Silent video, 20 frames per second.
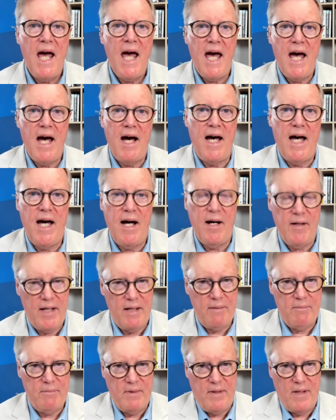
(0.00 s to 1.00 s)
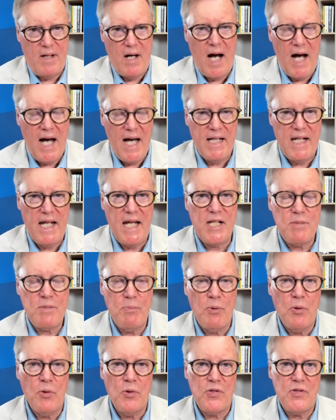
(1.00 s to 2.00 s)
our iron
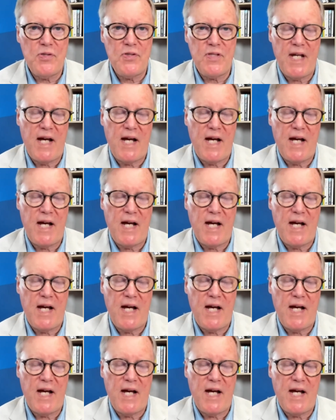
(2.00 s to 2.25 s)
exporters,